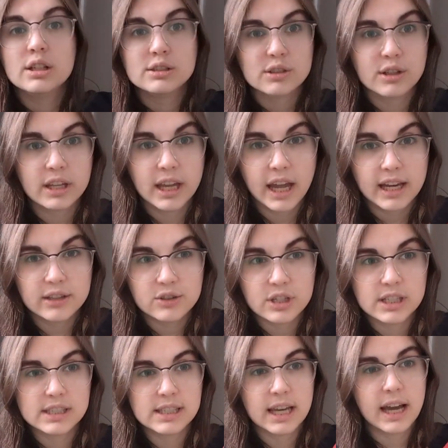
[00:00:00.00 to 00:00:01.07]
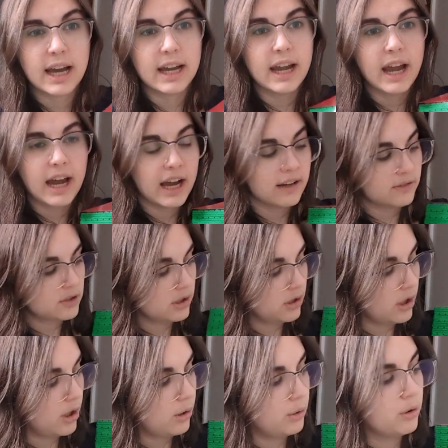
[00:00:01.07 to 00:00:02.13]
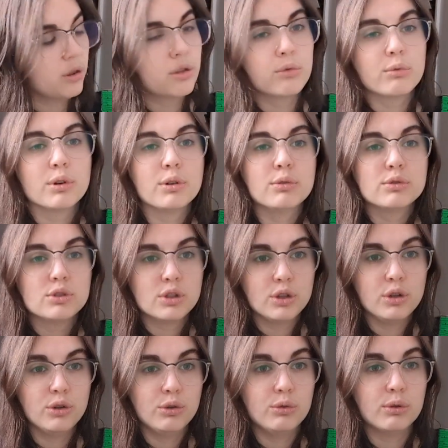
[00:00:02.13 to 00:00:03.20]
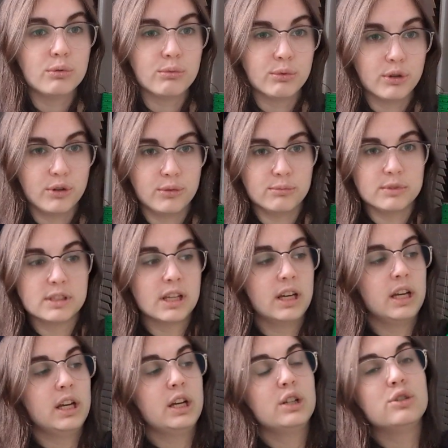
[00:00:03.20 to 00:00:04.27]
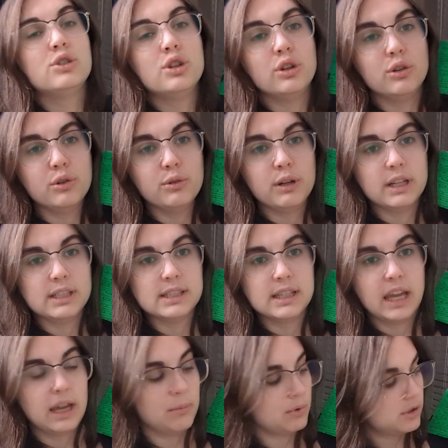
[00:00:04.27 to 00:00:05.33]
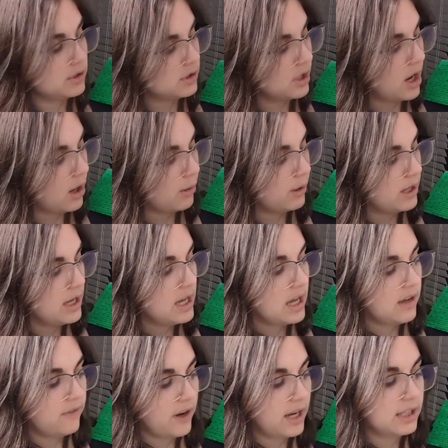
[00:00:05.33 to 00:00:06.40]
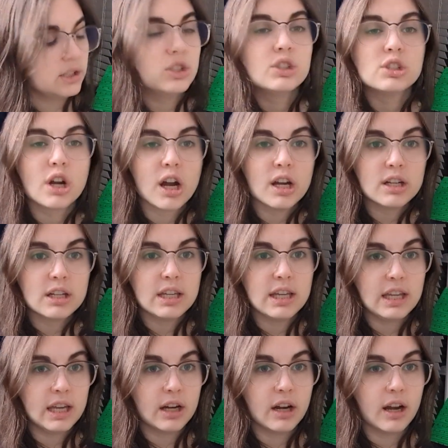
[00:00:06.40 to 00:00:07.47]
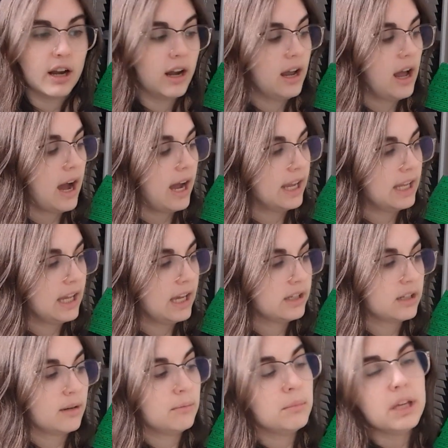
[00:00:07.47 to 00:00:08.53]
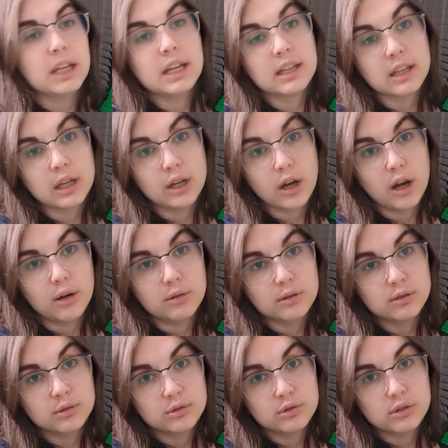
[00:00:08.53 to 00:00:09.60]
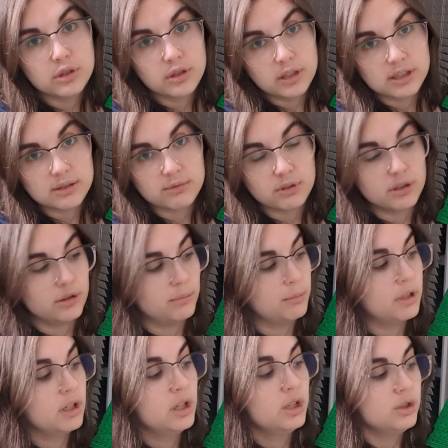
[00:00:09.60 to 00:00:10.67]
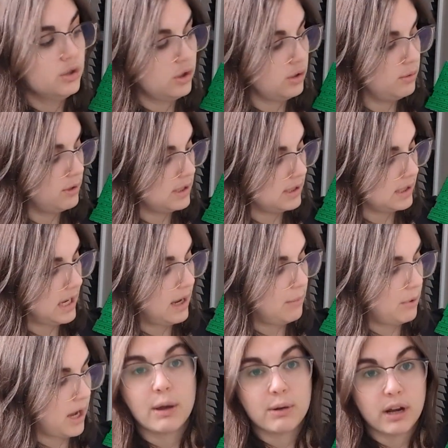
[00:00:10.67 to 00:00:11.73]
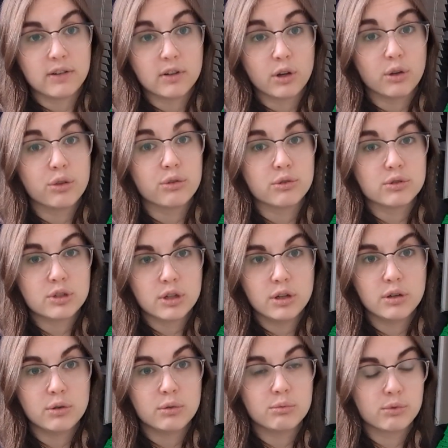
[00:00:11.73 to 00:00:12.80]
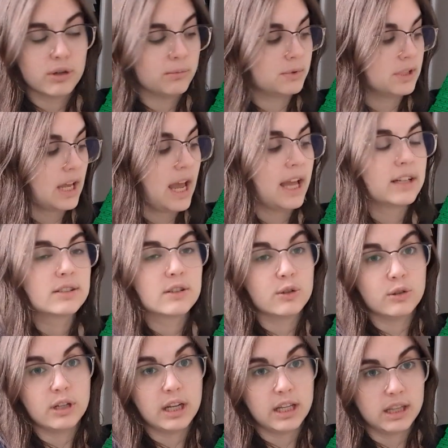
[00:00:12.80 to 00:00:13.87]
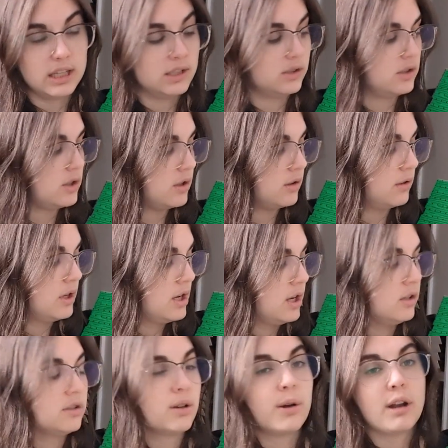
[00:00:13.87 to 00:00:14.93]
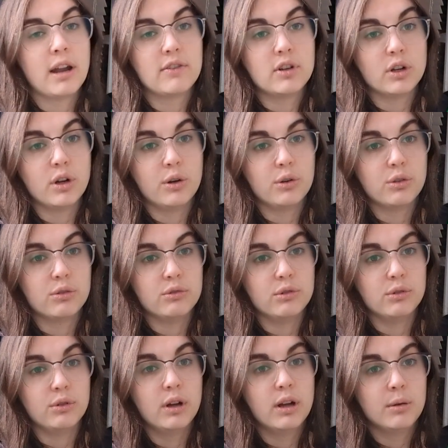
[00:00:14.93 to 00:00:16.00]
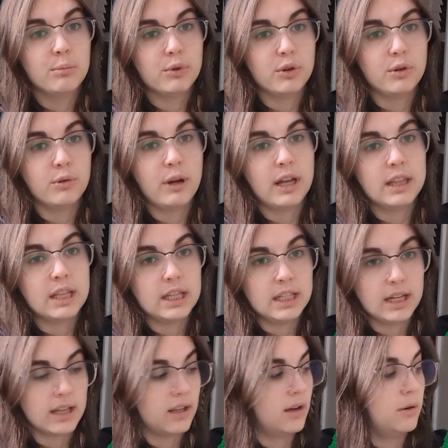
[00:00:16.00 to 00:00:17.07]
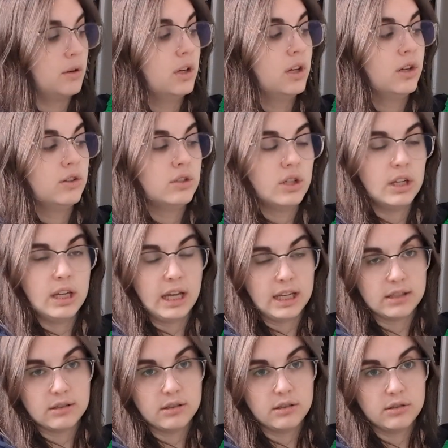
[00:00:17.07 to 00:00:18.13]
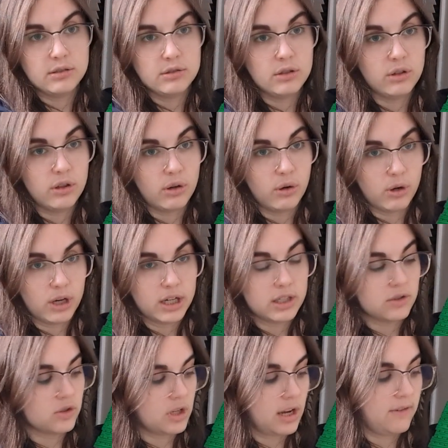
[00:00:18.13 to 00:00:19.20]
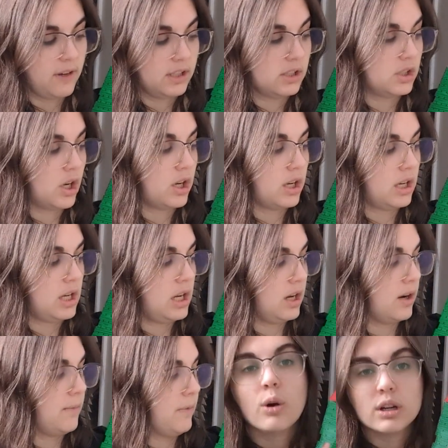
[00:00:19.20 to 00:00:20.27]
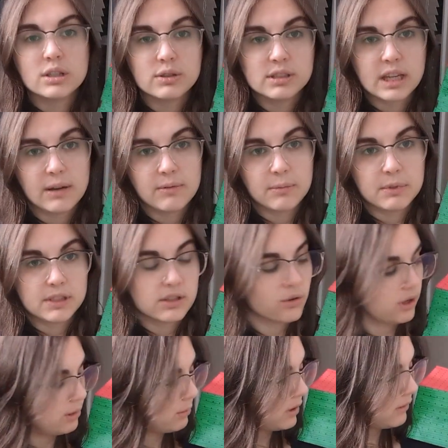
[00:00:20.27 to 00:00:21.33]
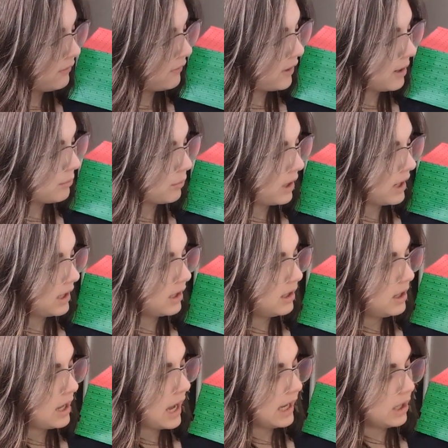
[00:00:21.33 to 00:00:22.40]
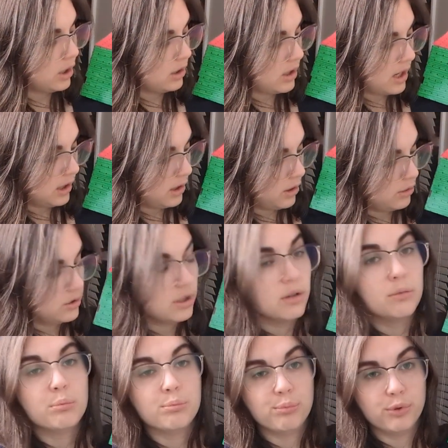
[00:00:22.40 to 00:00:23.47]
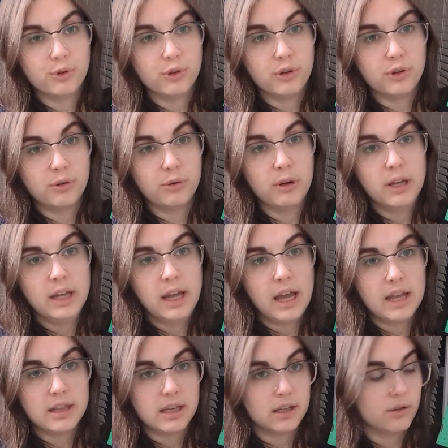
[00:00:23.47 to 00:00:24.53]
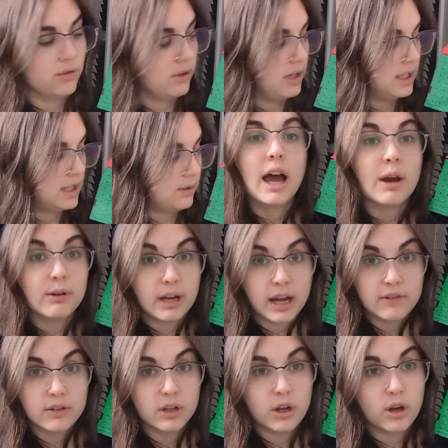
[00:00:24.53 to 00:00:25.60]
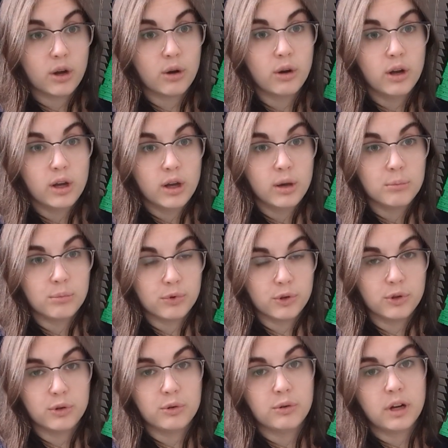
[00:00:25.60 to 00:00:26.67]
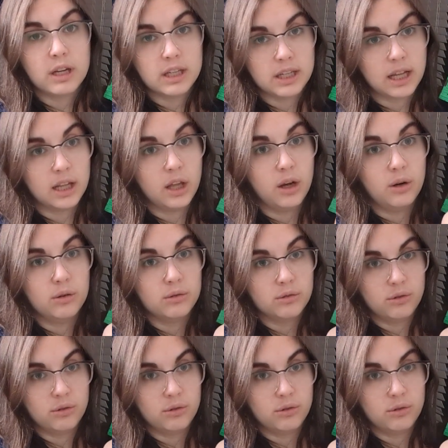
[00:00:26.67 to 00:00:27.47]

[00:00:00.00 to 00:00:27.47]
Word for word: So the catch is that I have to go through two rooms to escape. So if I start here, I can't immediately go to this room to escape. I would have to go through two rooms excluding these two, so I'd have to go through blue and then yellow to get to the orange if I started here. Or to escape from this green one from red, I could not go to blue and then green. I would have to go blue, yellow,